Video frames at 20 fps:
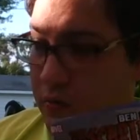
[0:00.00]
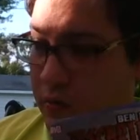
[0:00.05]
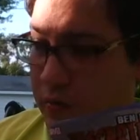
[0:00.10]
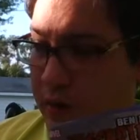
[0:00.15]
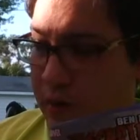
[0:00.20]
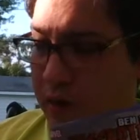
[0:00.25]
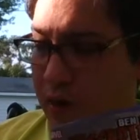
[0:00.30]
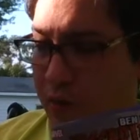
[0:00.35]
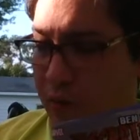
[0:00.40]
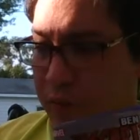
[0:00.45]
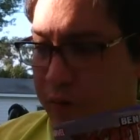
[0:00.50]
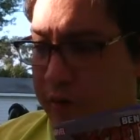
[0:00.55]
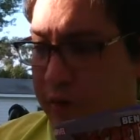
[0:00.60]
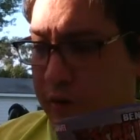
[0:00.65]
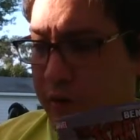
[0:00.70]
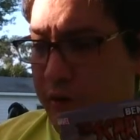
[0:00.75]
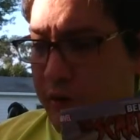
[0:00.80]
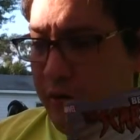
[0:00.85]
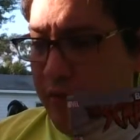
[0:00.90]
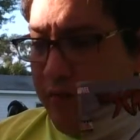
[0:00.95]
Now,
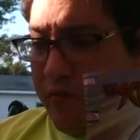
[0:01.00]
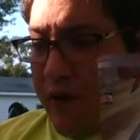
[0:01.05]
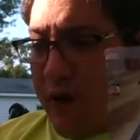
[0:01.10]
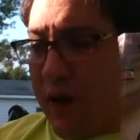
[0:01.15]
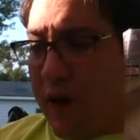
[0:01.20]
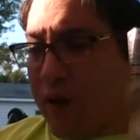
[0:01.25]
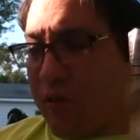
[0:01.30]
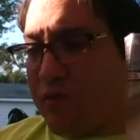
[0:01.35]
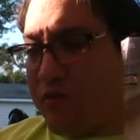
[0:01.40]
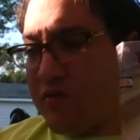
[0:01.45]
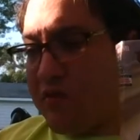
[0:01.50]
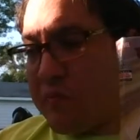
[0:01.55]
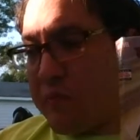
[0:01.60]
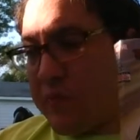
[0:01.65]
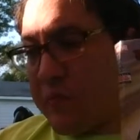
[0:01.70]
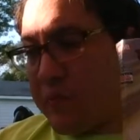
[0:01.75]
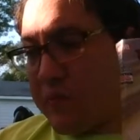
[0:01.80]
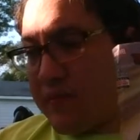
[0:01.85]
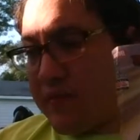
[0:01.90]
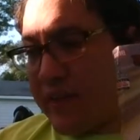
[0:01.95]
Renew Your Vows
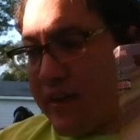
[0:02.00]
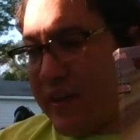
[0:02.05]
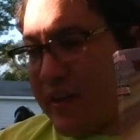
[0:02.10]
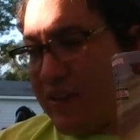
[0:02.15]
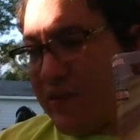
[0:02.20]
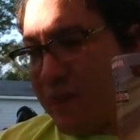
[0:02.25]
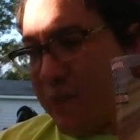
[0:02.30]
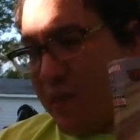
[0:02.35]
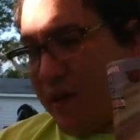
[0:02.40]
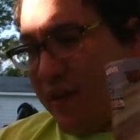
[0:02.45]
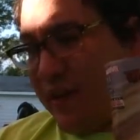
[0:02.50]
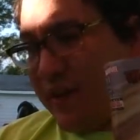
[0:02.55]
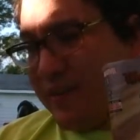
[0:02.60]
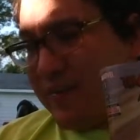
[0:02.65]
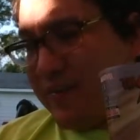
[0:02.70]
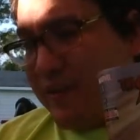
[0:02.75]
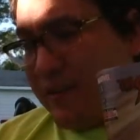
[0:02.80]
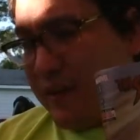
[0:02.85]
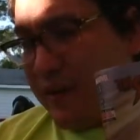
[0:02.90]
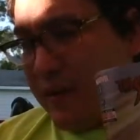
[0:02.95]
takes
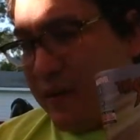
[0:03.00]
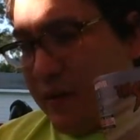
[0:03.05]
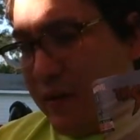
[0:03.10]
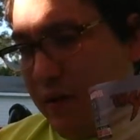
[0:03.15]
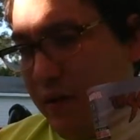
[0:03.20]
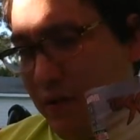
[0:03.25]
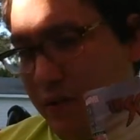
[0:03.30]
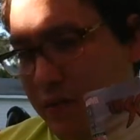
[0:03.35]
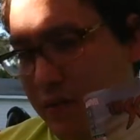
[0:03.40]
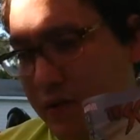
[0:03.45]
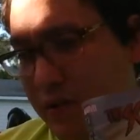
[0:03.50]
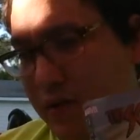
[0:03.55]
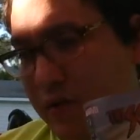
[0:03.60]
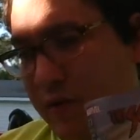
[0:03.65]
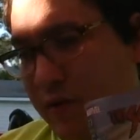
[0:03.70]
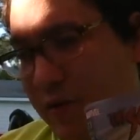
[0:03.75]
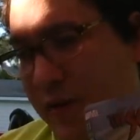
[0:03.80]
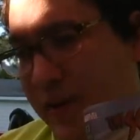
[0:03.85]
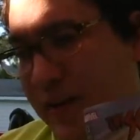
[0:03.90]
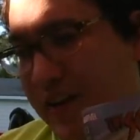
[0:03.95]
place in an alternate
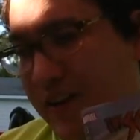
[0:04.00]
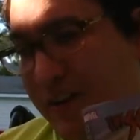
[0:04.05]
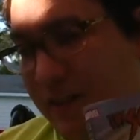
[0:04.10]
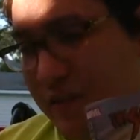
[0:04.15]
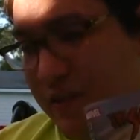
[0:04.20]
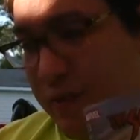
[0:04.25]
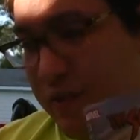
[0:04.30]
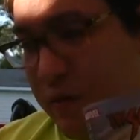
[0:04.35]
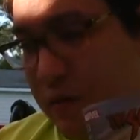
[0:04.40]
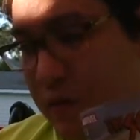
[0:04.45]
reality,